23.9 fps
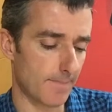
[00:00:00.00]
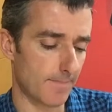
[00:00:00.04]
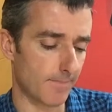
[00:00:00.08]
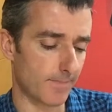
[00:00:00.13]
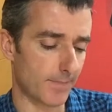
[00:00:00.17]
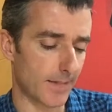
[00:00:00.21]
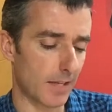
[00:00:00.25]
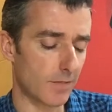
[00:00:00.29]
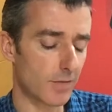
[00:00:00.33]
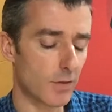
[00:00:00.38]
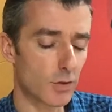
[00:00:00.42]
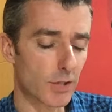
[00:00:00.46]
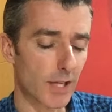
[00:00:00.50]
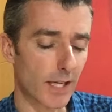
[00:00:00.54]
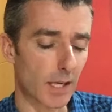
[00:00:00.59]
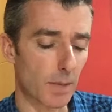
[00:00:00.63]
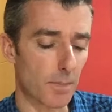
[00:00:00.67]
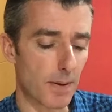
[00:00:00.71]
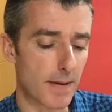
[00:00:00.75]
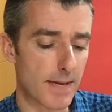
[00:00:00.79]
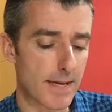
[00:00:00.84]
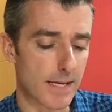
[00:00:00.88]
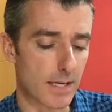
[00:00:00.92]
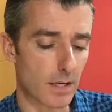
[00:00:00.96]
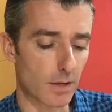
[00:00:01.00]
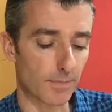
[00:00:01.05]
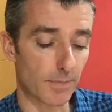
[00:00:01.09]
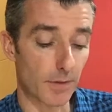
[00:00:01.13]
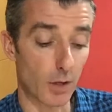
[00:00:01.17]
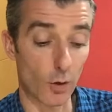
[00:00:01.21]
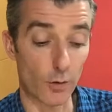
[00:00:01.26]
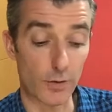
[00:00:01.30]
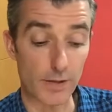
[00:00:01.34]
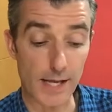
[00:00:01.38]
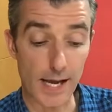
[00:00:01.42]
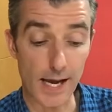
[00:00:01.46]
If you take a peek
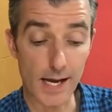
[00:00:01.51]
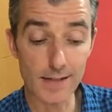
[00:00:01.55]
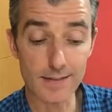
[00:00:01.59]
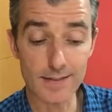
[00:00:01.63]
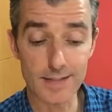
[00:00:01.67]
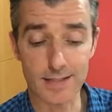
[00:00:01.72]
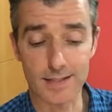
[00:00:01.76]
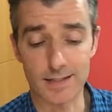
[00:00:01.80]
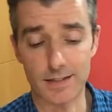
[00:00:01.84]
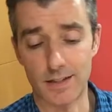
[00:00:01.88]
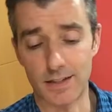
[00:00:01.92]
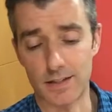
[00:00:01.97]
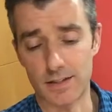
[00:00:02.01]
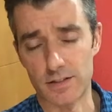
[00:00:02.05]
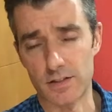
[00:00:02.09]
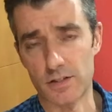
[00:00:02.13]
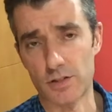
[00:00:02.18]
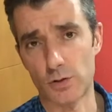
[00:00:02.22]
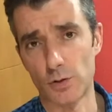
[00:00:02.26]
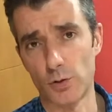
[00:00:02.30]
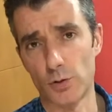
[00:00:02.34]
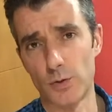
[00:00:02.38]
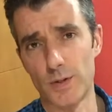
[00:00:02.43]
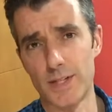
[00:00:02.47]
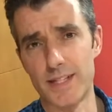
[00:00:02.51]
on the other side of the story,